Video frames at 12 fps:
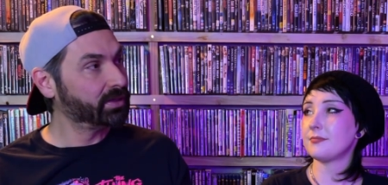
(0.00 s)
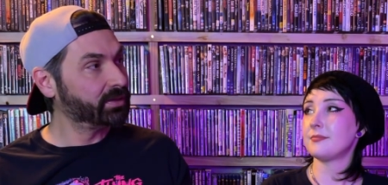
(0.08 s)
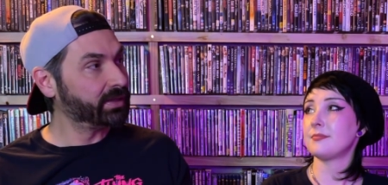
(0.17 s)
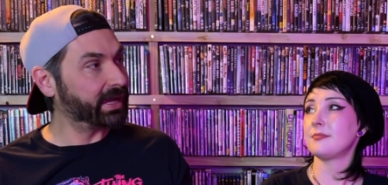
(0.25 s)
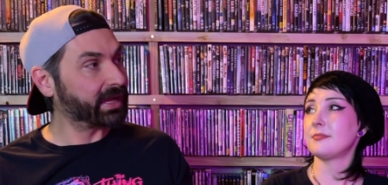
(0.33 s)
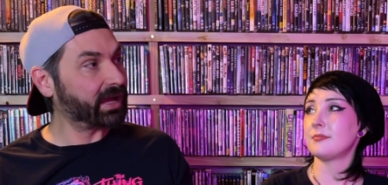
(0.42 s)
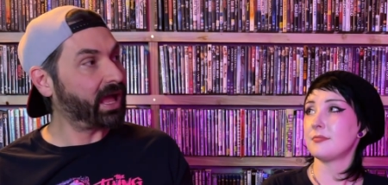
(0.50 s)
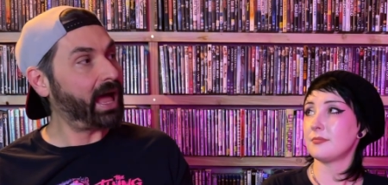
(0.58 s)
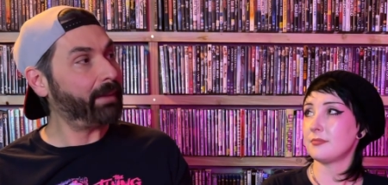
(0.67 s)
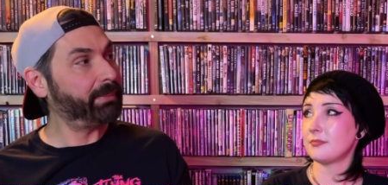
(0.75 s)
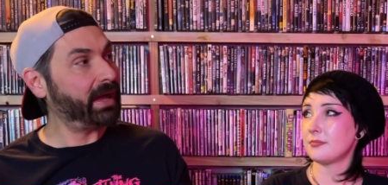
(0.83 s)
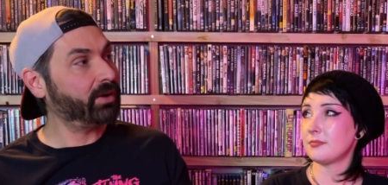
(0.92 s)
Speaker 1: that
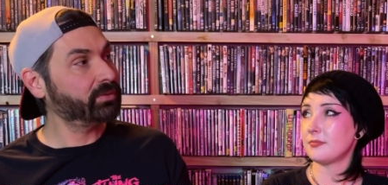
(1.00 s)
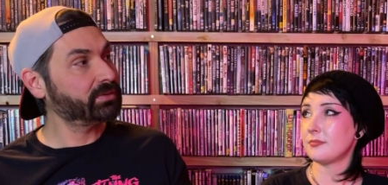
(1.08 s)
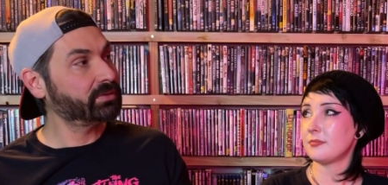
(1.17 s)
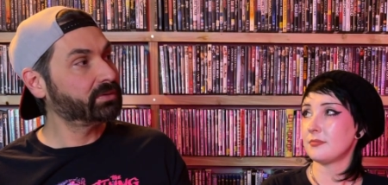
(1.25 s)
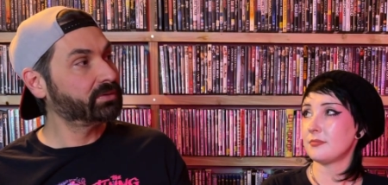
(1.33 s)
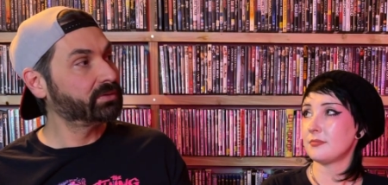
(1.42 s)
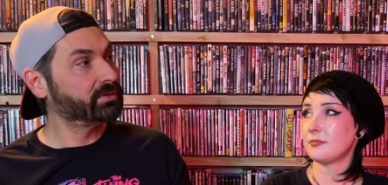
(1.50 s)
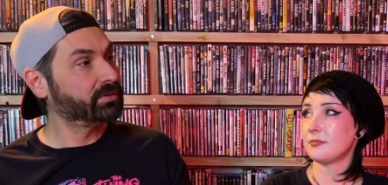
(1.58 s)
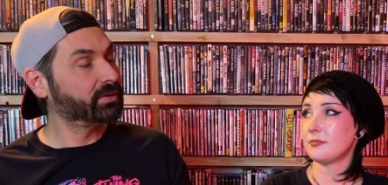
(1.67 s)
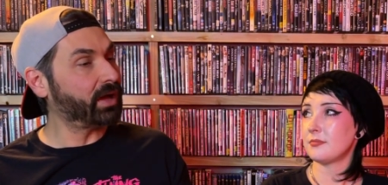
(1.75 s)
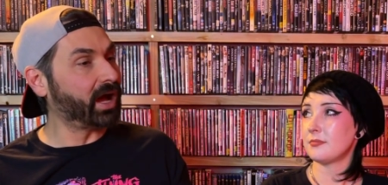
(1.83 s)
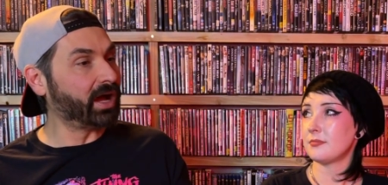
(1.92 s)
cop out
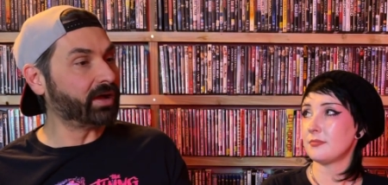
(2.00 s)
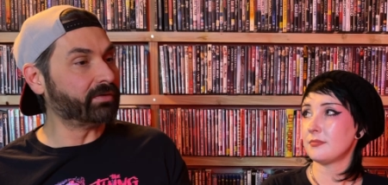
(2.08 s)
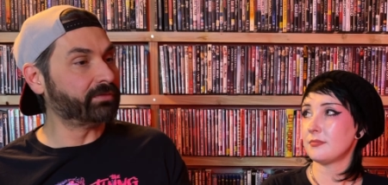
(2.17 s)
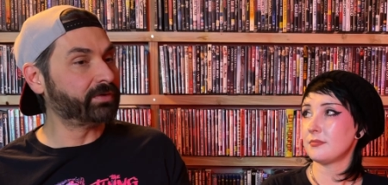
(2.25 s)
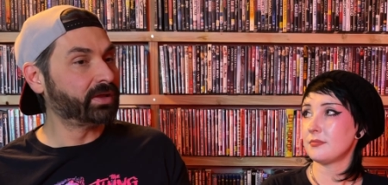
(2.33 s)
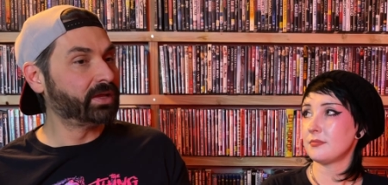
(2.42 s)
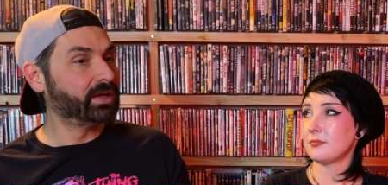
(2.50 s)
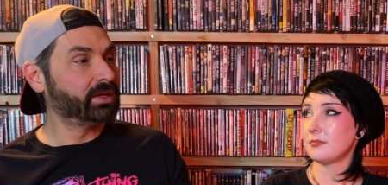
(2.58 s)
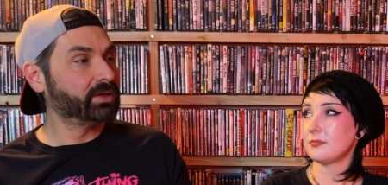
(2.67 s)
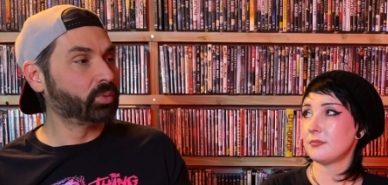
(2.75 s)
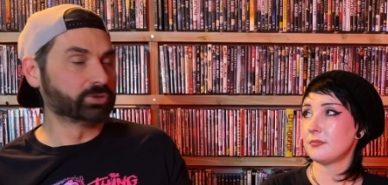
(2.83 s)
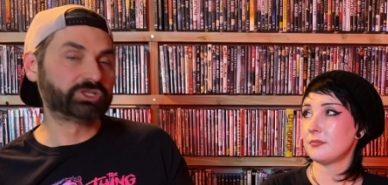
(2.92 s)
of
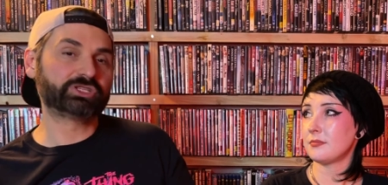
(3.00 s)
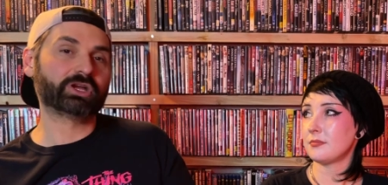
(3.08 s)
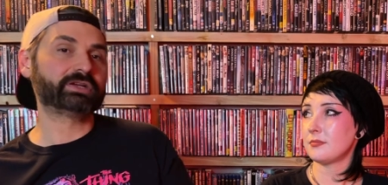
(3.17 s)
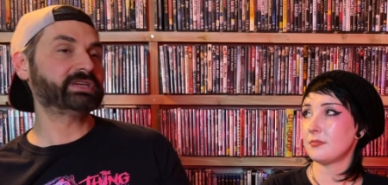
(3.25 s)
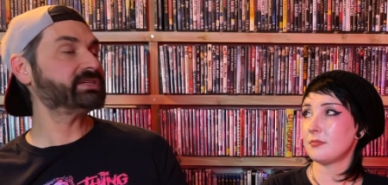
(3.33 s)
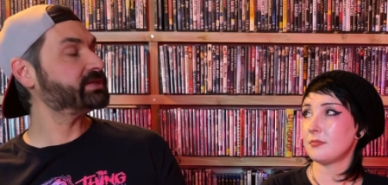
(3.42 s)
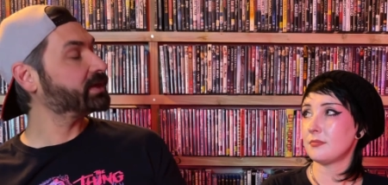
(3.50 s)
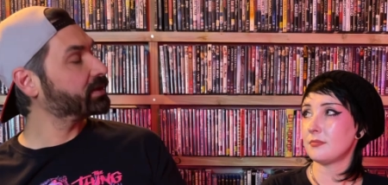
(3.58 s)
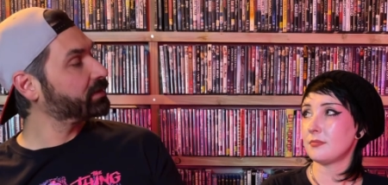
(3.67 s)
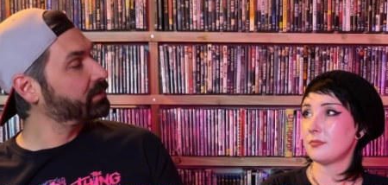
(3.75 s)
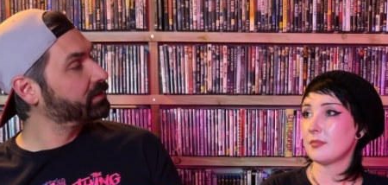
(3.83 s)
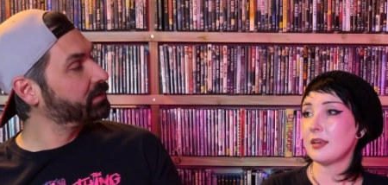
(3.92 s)
well, it's just artistic.
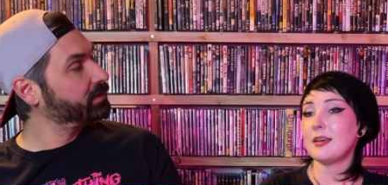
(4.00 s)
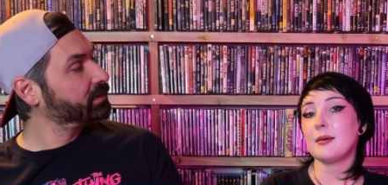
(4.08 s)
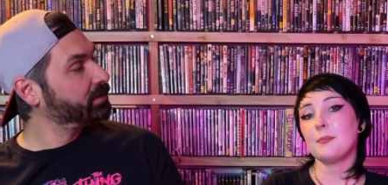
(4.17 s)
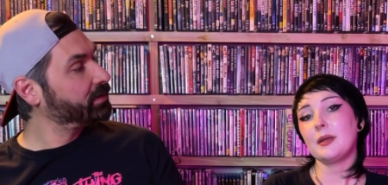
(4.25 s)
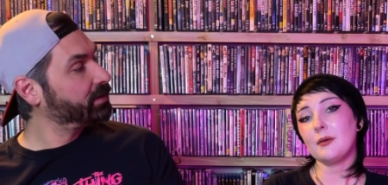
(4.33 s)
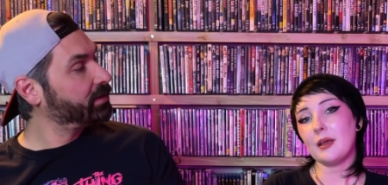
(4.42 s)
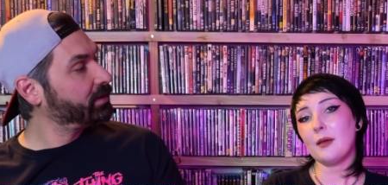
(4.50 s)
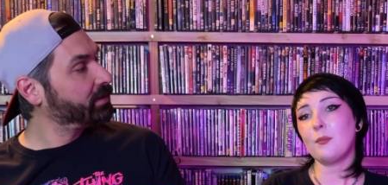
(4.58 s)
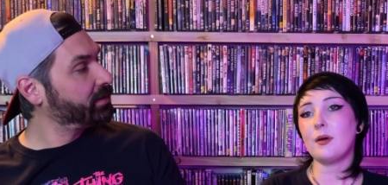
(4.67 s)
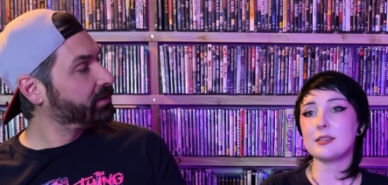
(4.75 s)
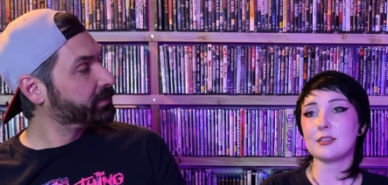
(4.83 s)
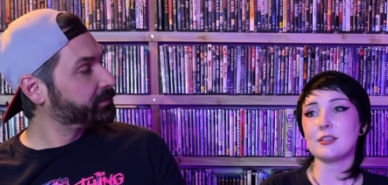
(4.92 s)
Speaker 2: But it, it
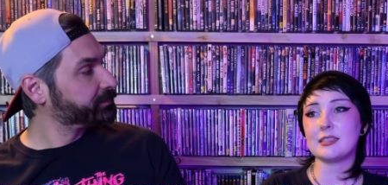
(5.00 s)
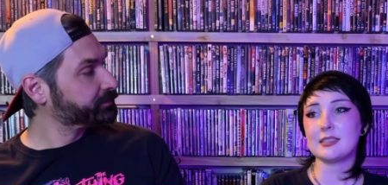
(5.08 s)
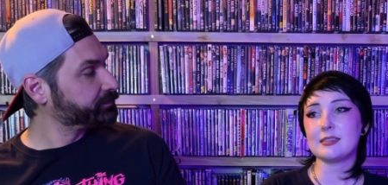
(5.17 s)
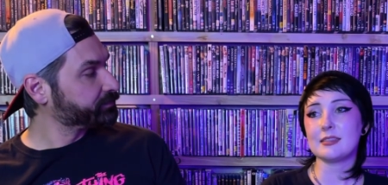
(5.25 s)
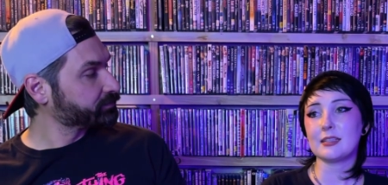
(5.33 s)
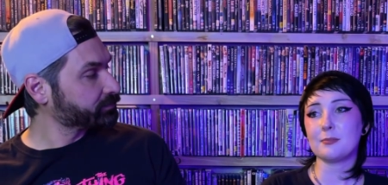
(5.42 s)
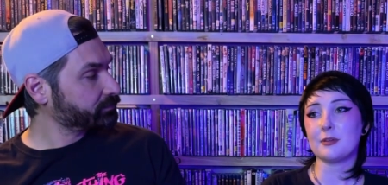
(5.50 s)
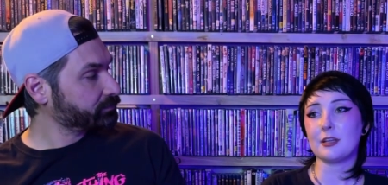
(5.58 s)
was artistic, but